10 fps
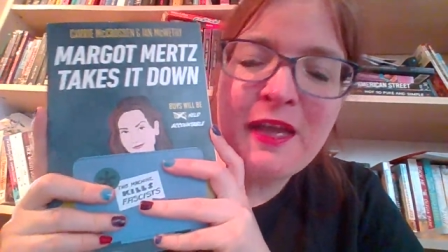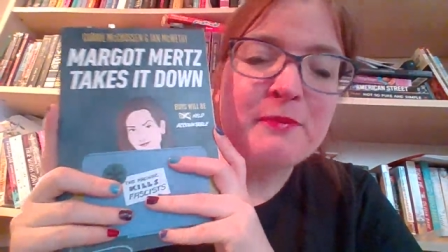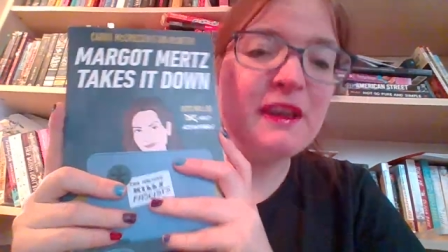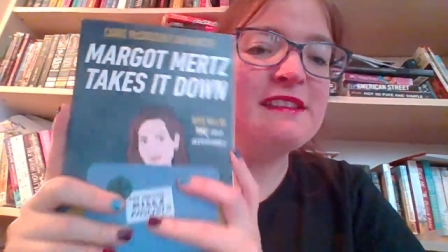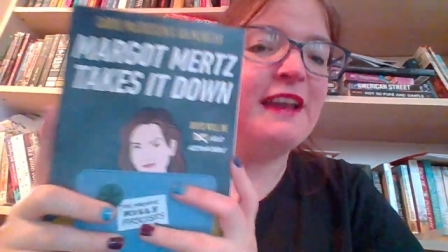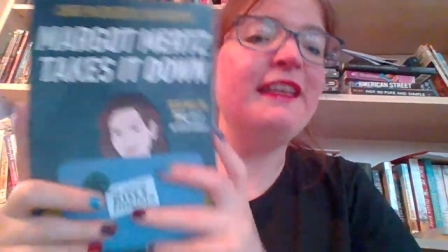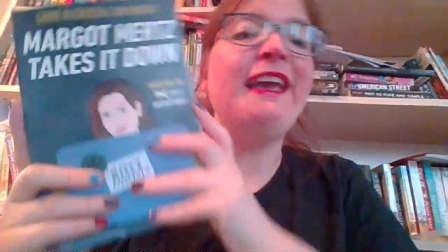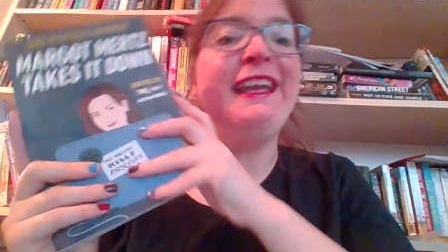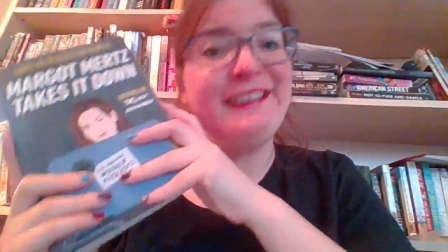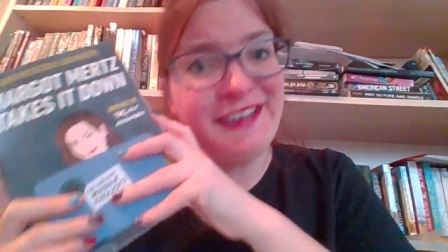but it's kind of
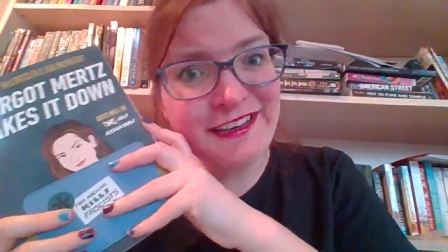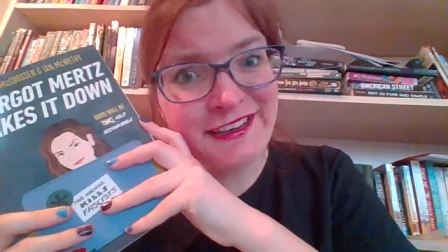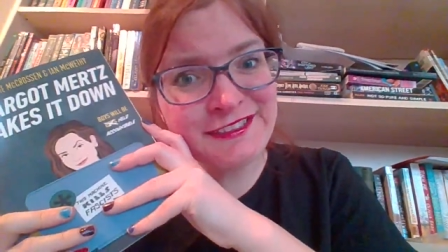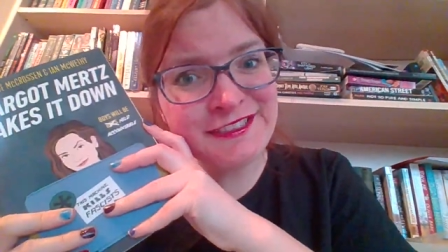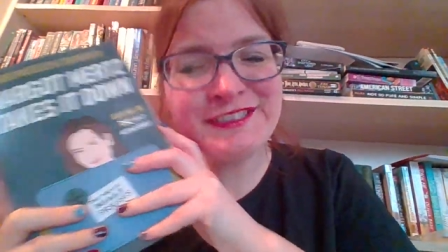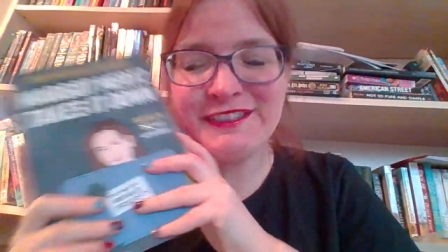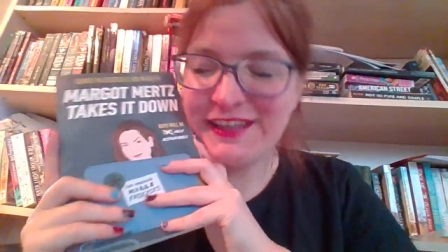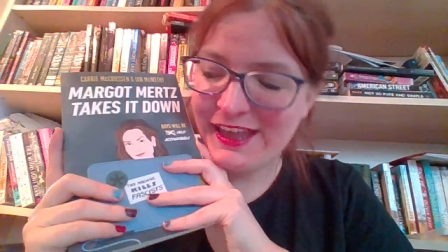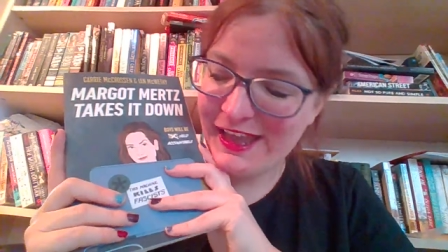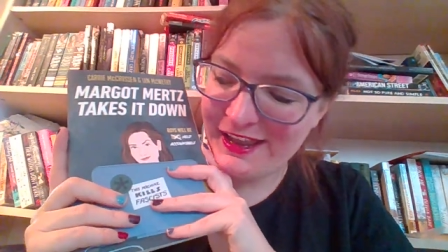hinted at it.
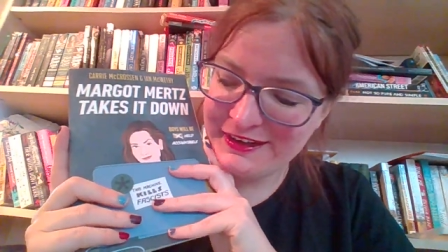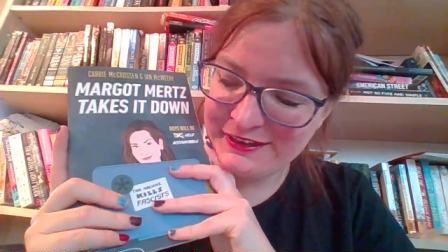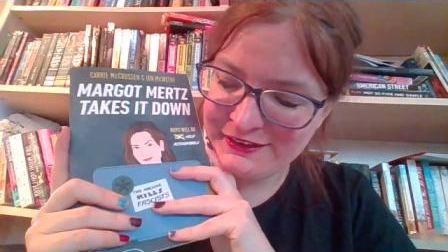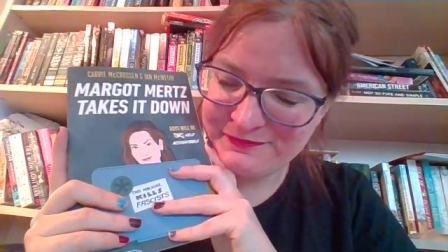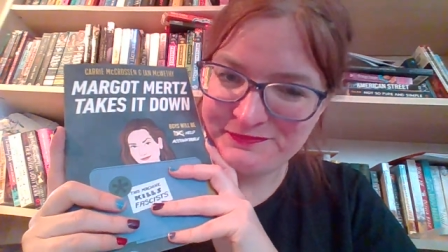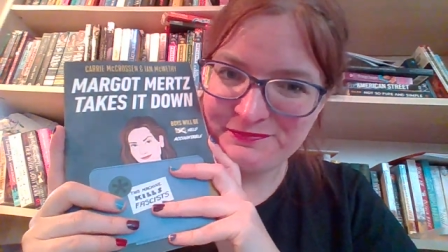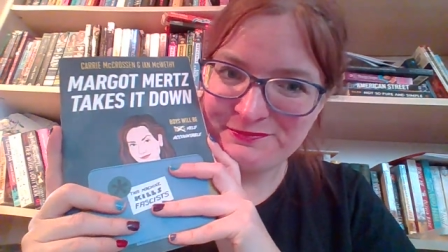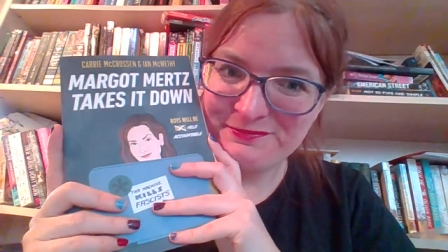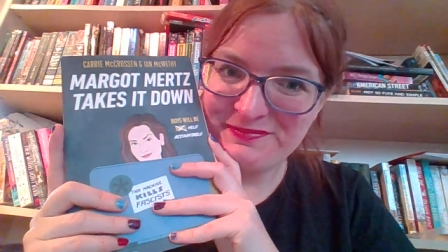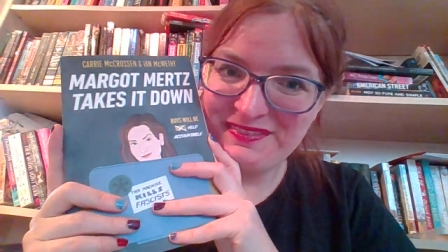And um,
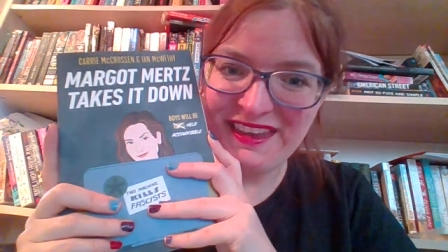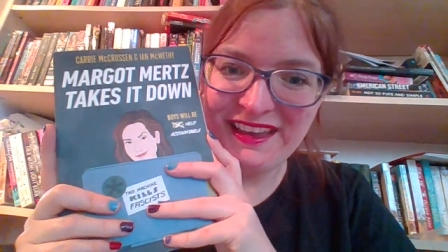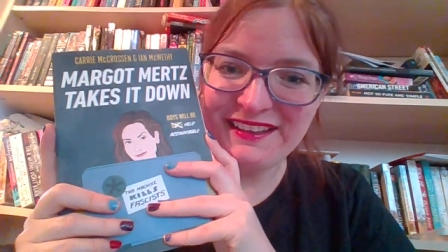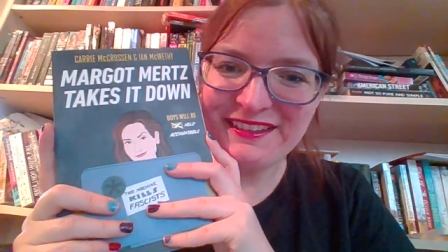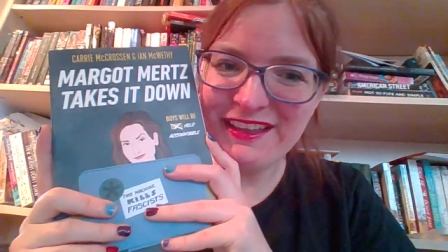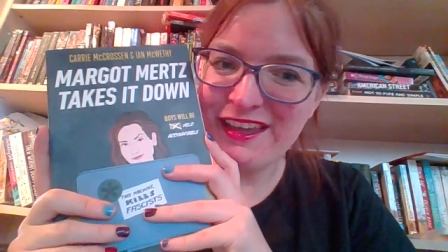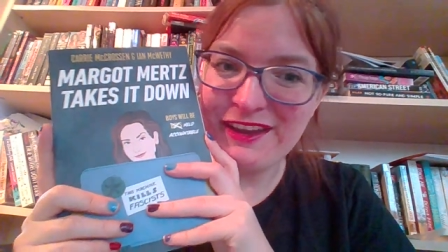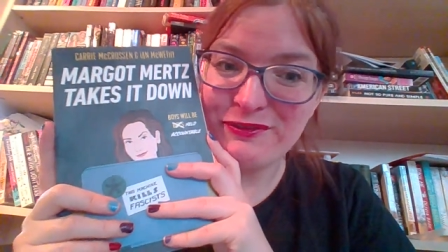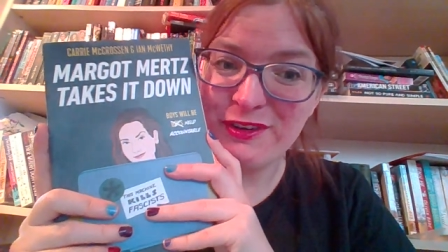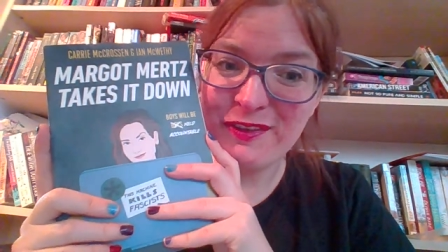yeah,
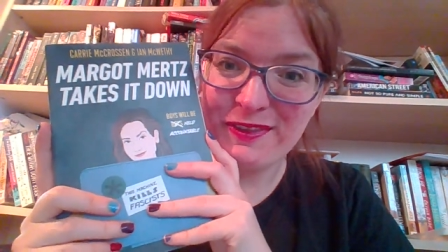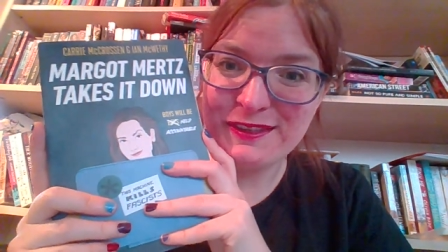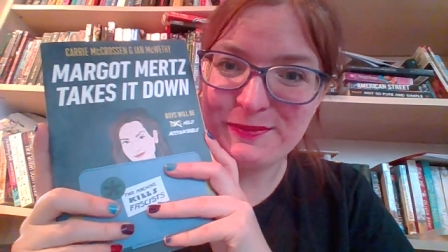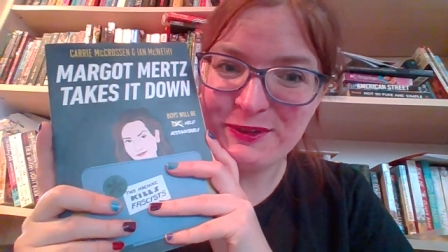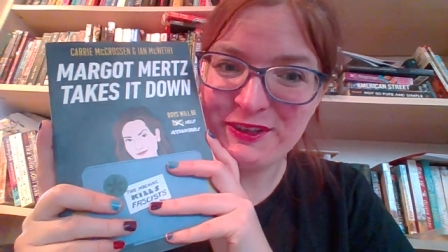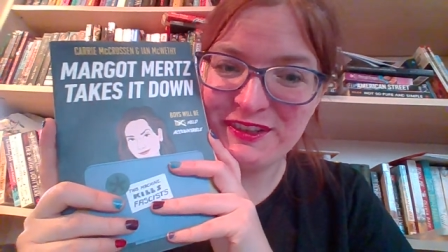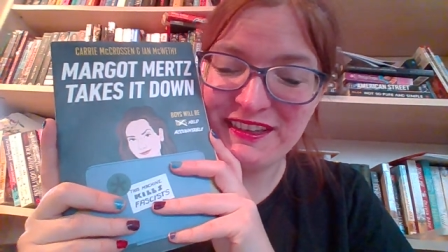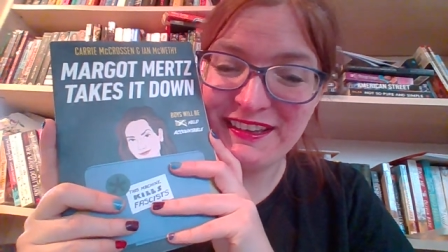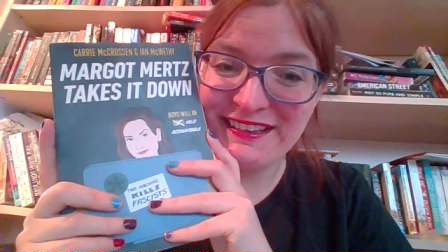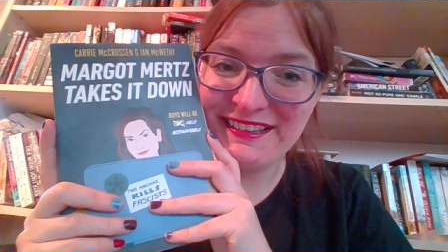Avery in this book
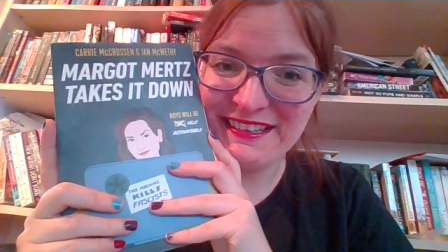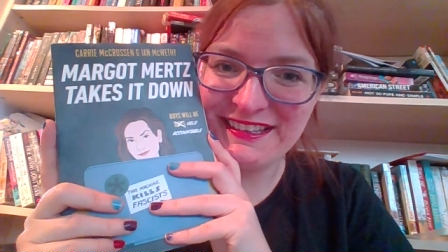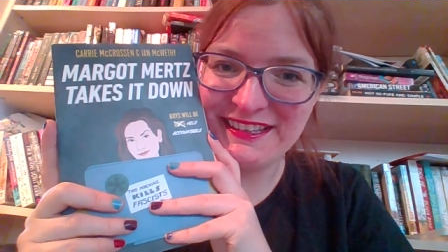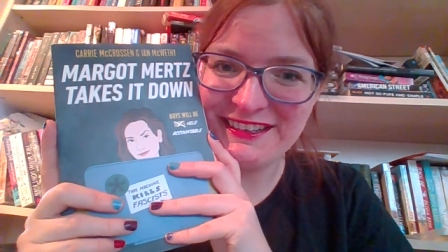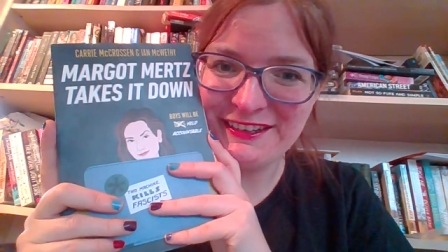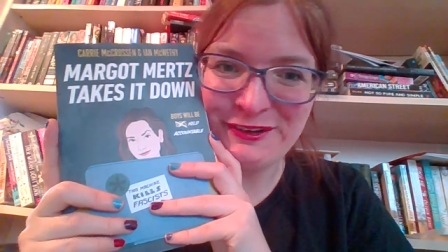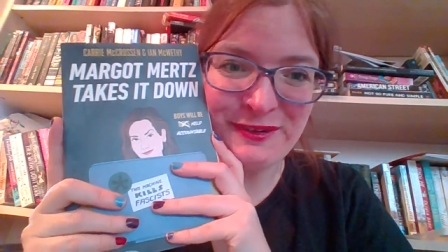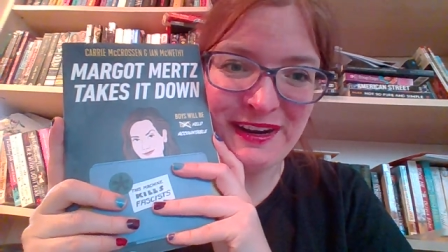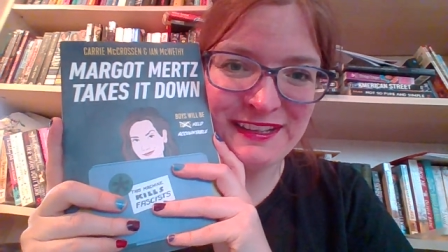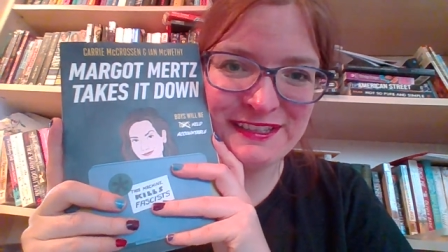is
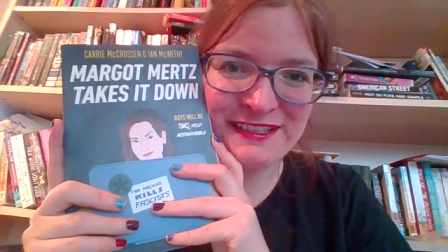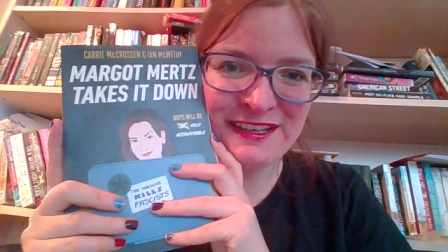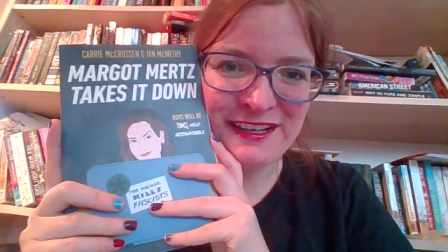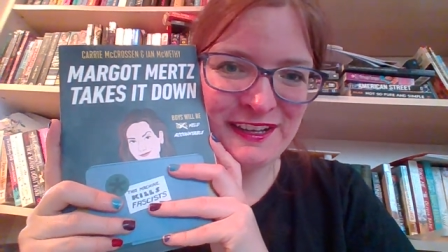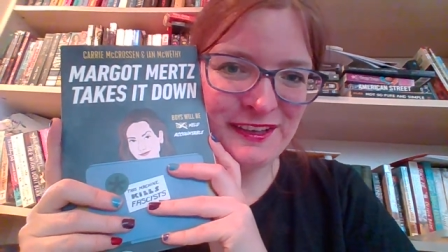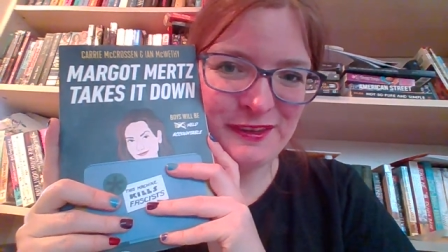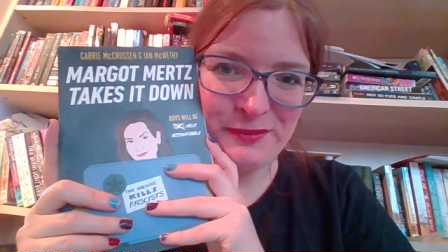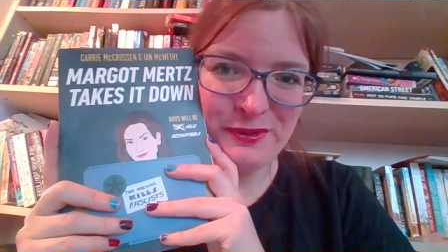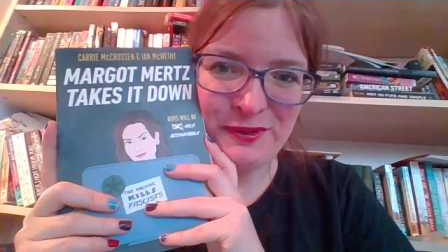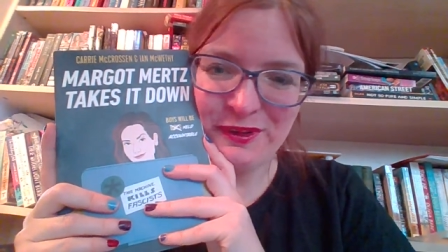quite the
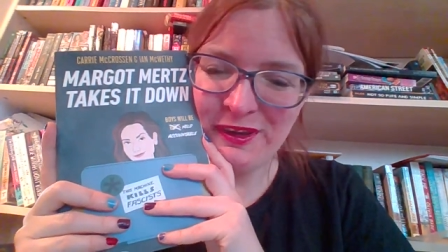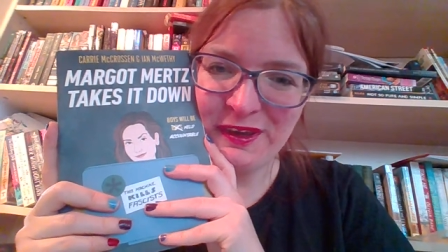boy.